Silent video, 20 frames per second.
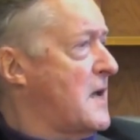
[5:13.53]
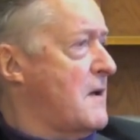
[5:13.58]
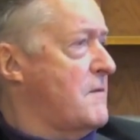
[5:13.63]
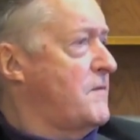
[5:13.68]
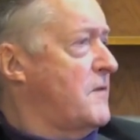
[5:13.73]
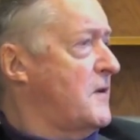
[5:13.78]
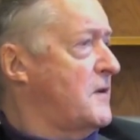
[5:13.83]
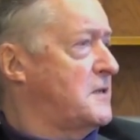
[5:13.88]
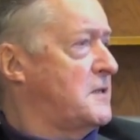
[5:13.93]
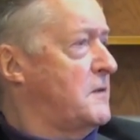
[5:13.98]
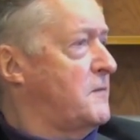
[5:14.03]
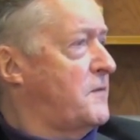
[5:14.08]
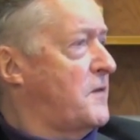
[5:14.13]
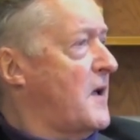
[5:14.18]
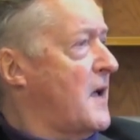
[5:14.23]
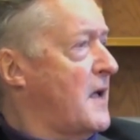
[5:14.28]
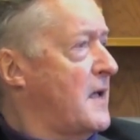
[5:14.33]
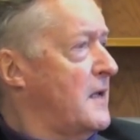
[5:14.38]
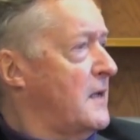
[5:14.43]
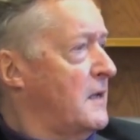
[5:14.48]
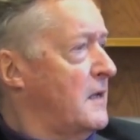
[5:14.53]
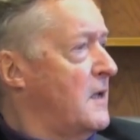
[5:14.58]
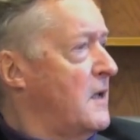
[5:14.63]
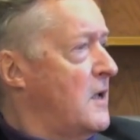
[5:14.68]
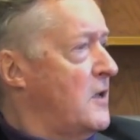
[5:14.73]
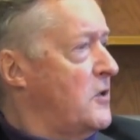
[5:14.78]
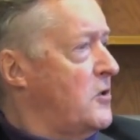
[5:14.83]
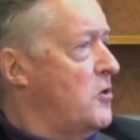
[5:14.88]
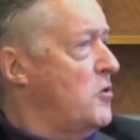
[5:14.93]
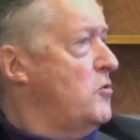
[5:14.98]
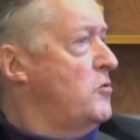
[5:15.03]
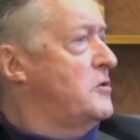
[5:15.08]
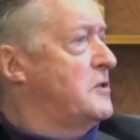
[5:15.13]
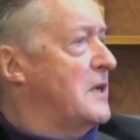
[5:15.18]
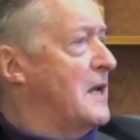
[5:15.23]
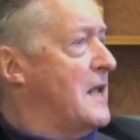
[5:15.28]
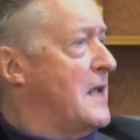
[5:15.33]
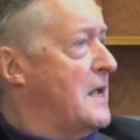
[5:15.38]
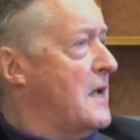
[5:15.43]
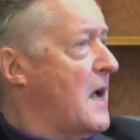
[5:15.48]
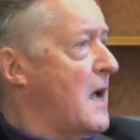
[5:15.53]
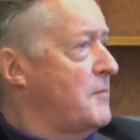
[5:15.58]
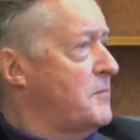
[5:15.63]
diversifying hugely.